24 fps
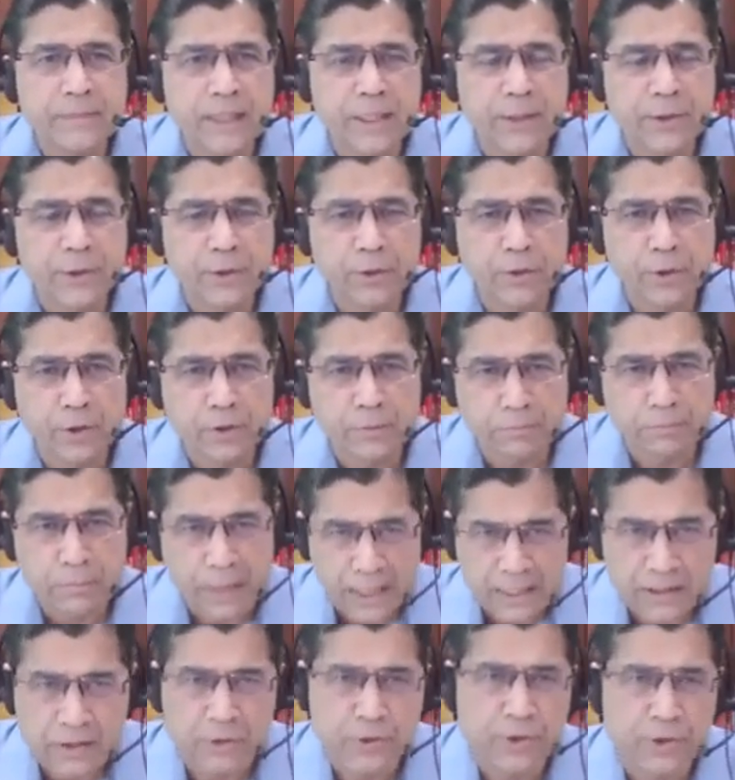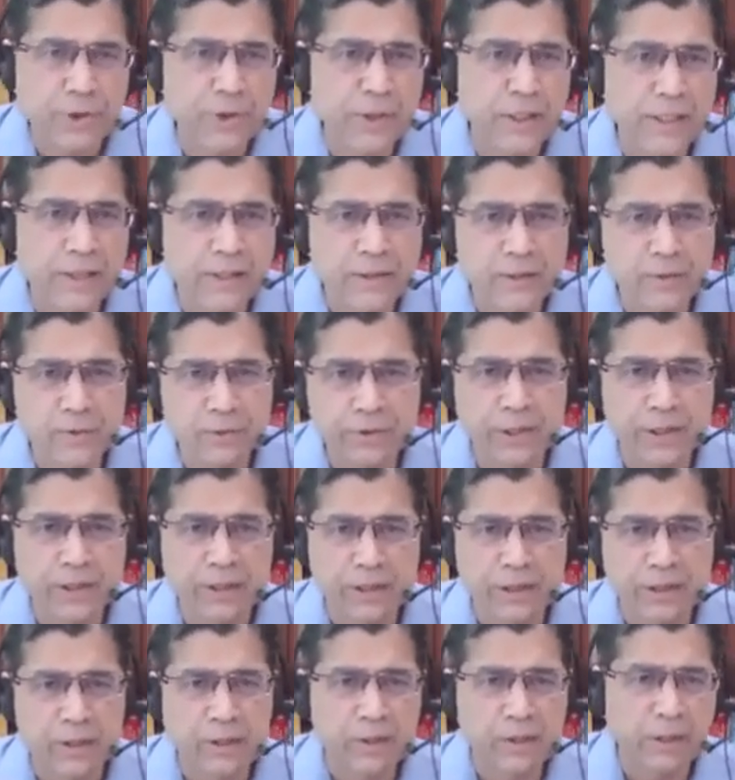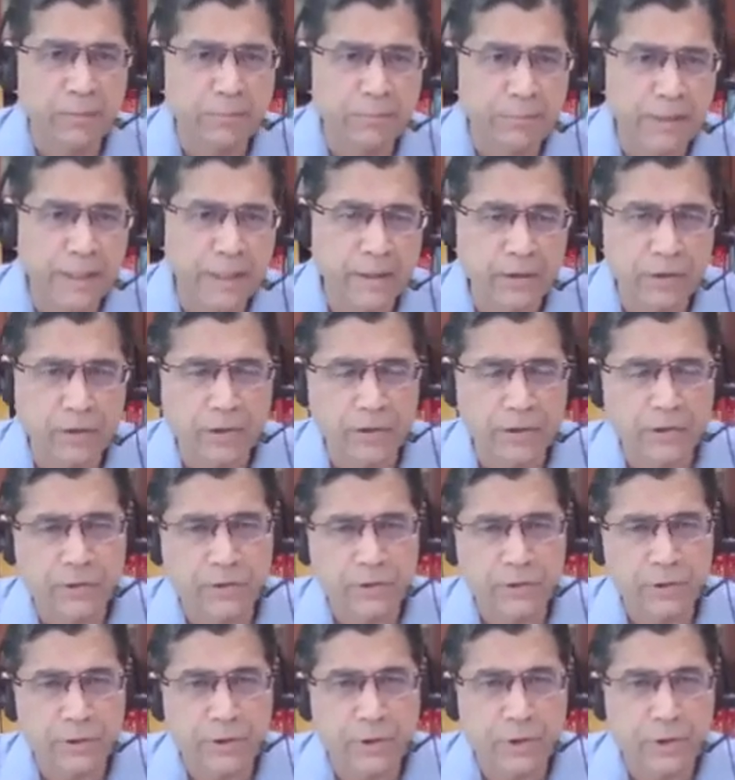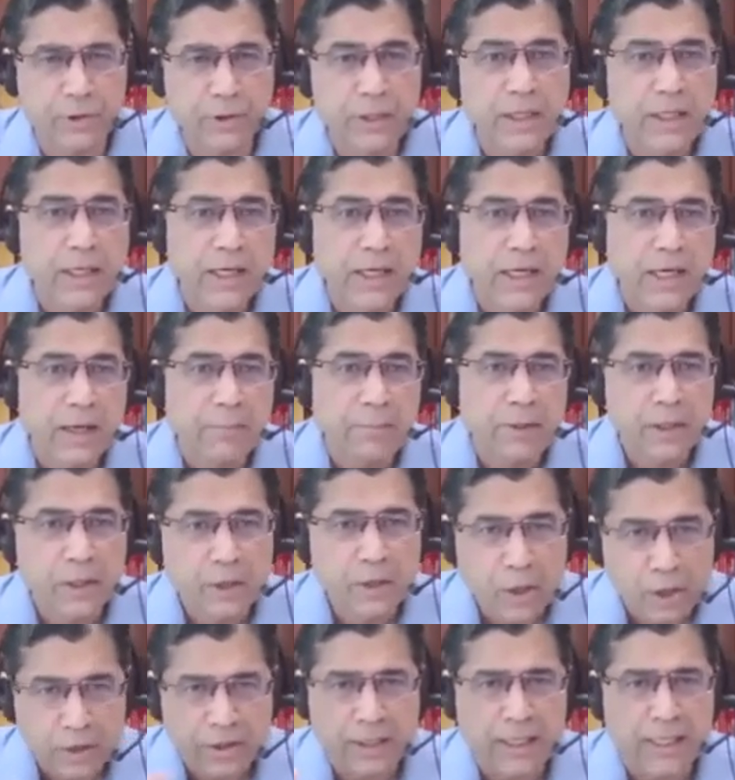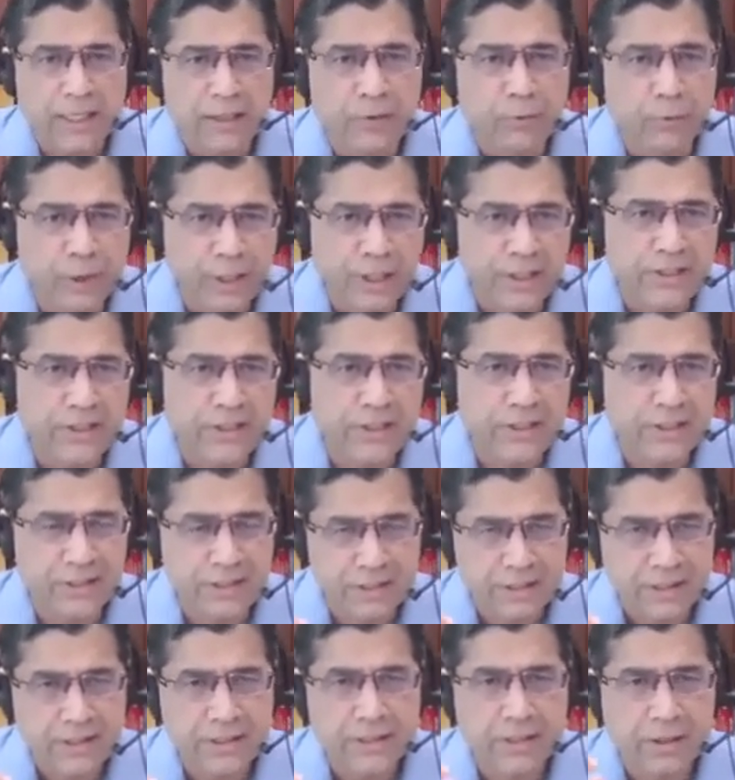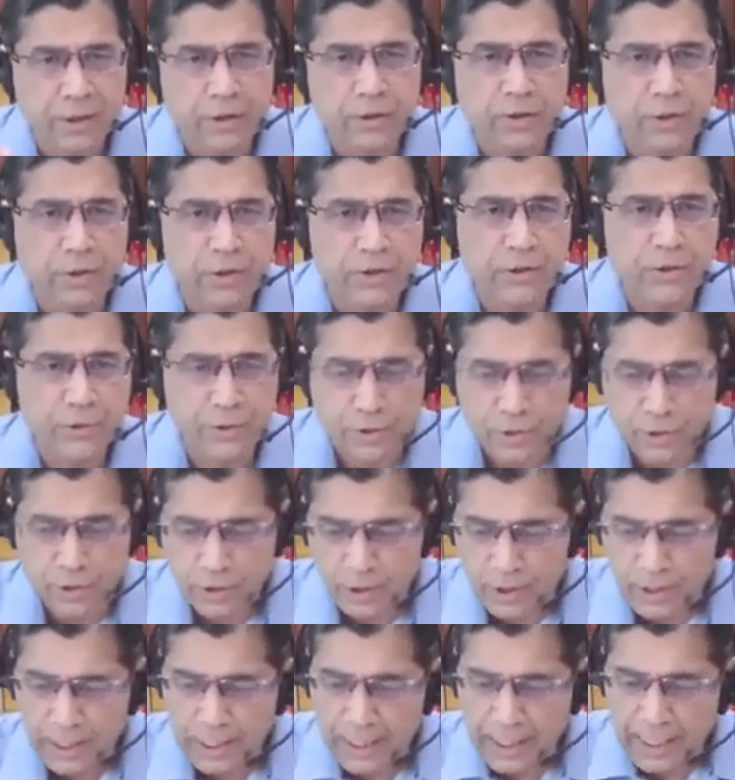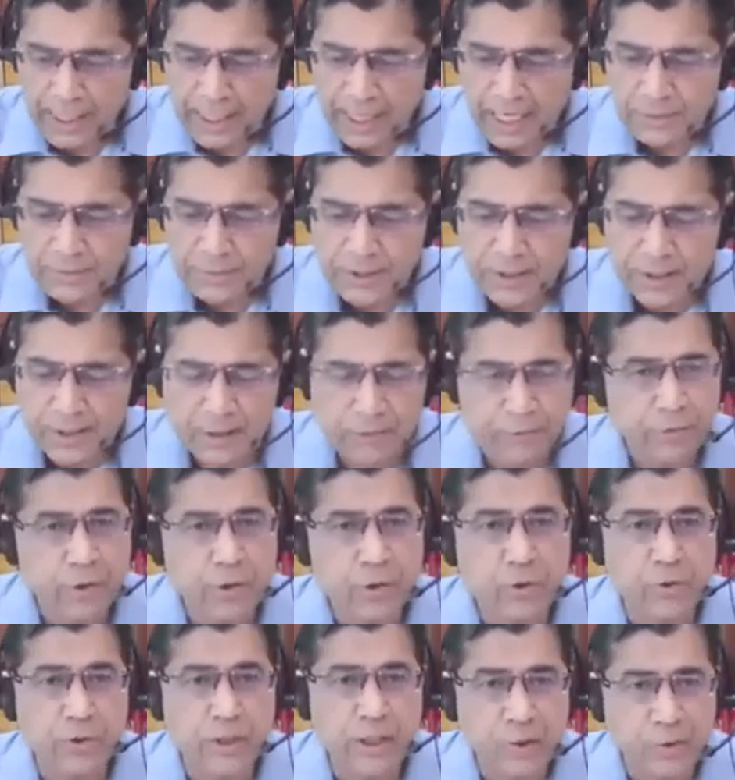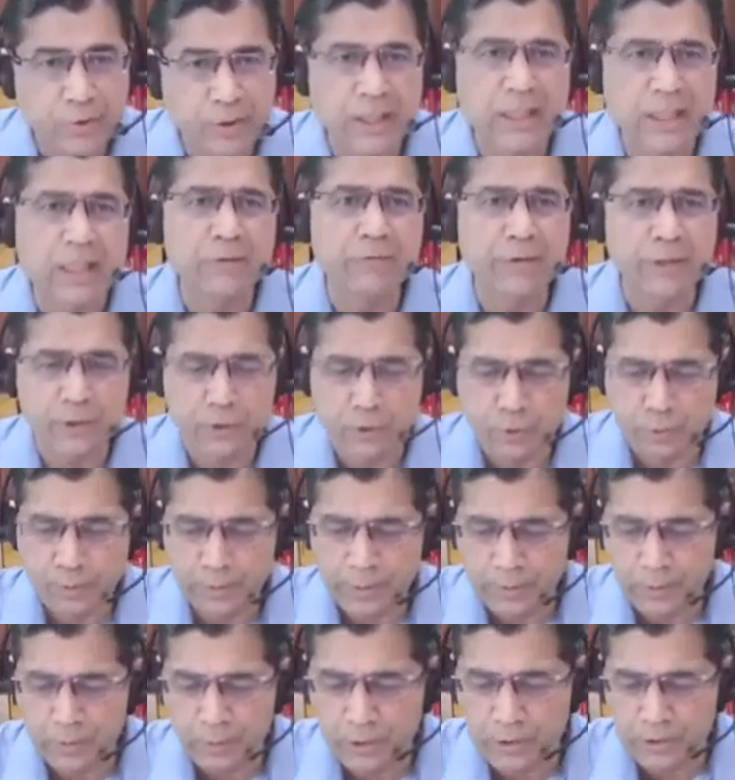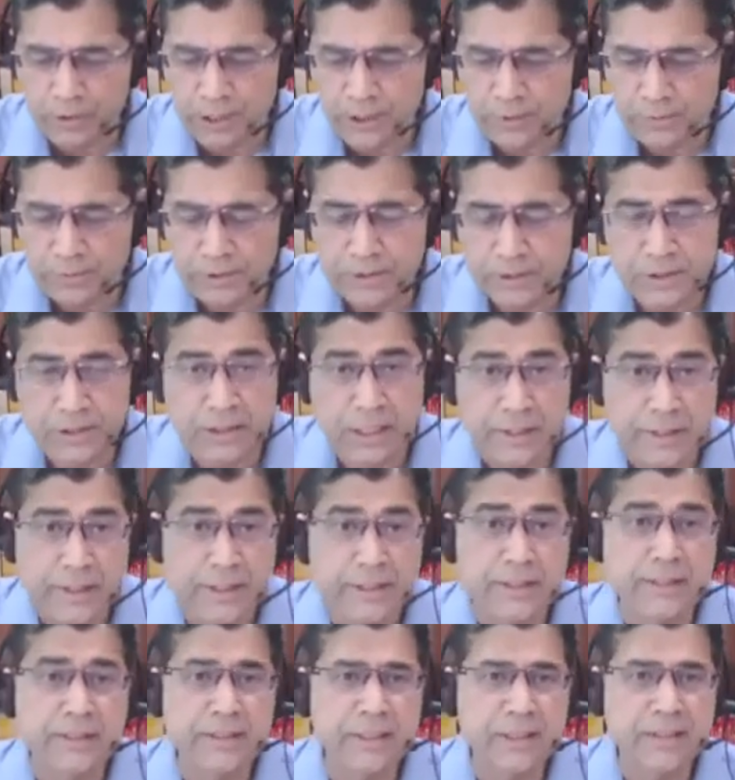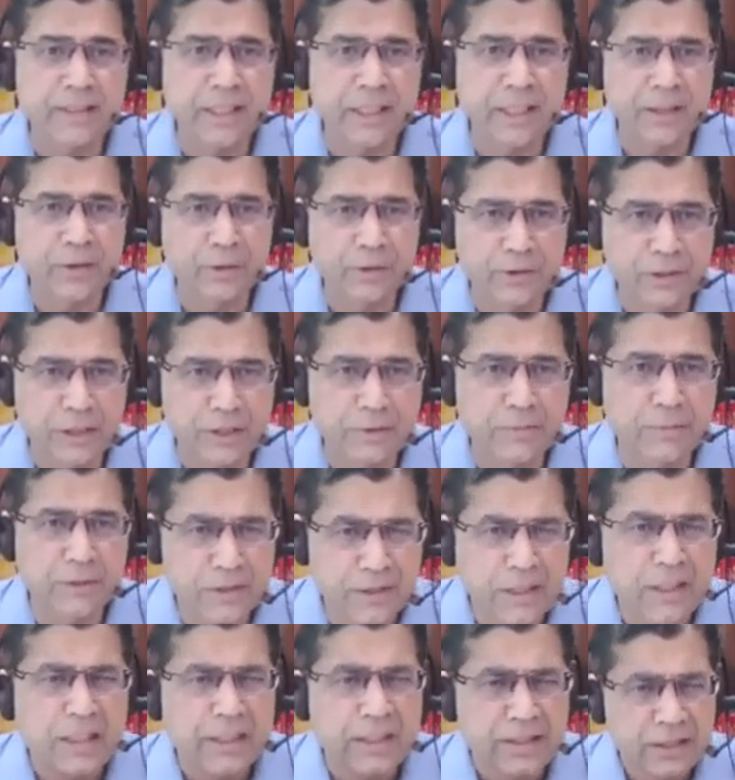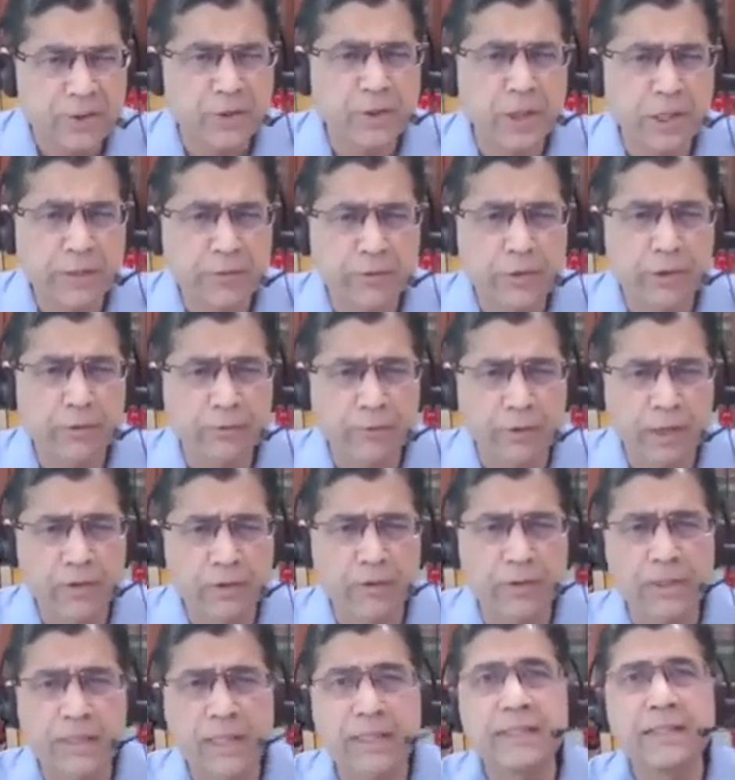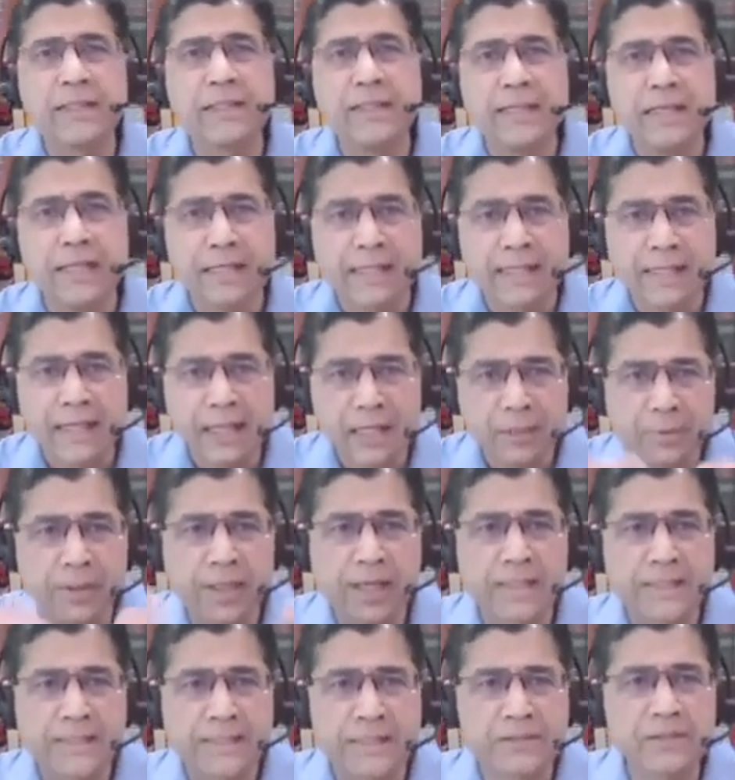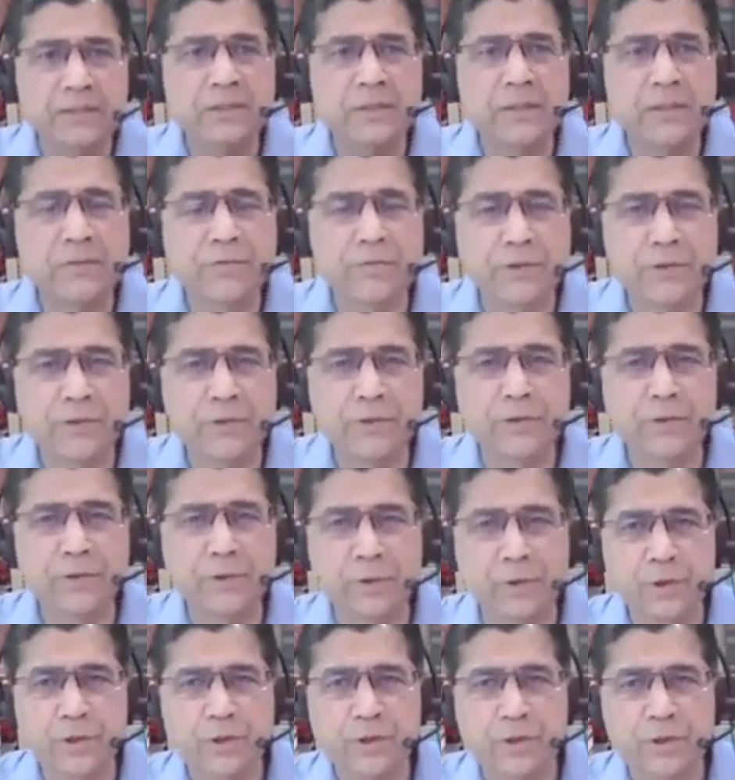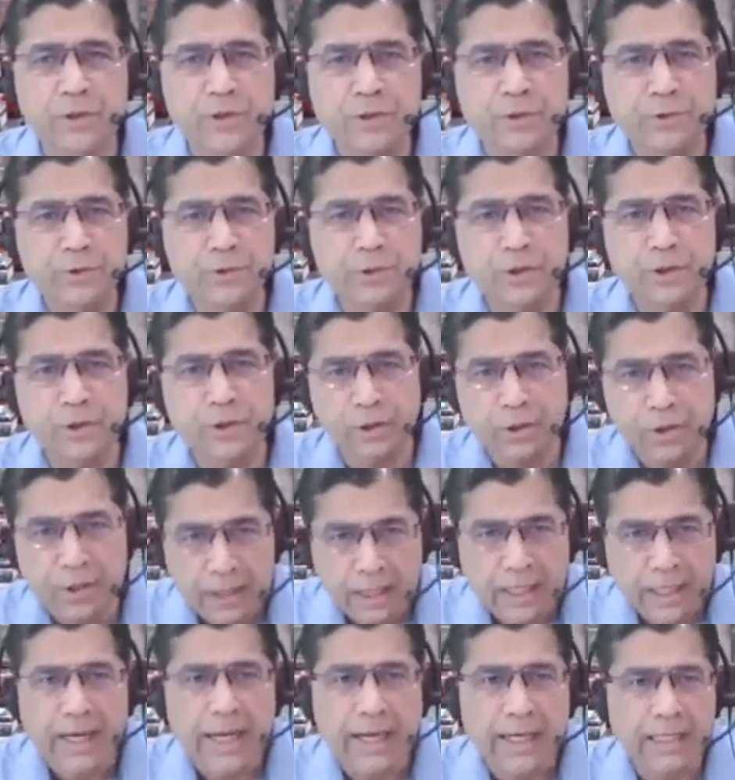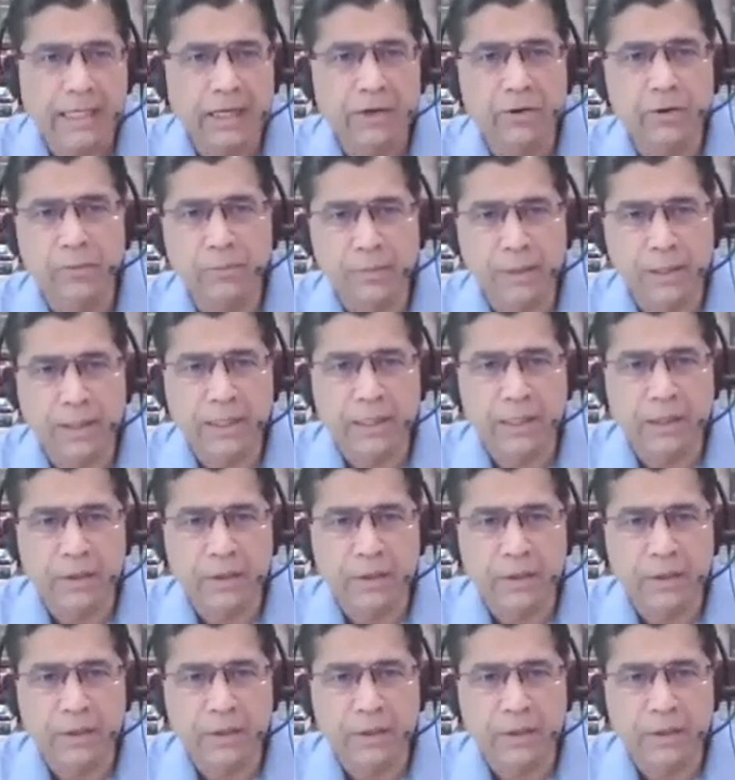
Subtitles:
Then you got Mark Tushnet, who's written on comparative constitutional law. But an author like Willis on constitutional law has been referred to in 25 Supreme Court judgments and 106 High Court judgments. Just to give you a flavor that there has been extensive reference to US constitutional law in our